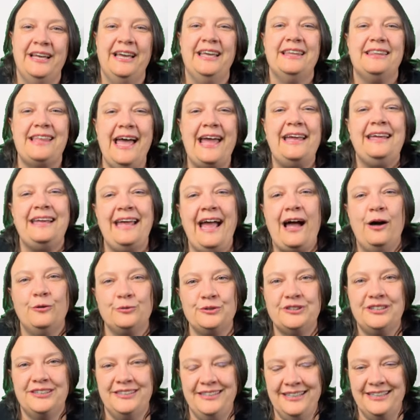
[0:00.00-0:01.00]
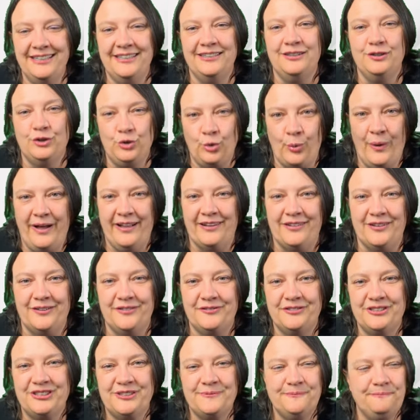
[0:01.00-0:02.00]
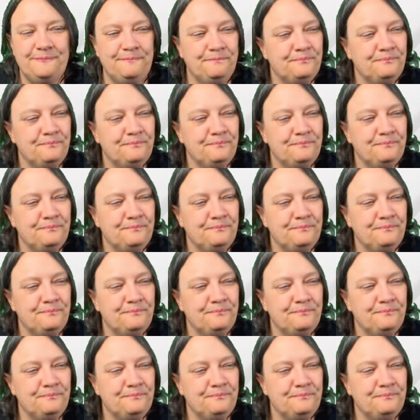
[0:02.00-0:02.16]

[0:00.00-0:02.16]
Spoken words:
They counted in 12s.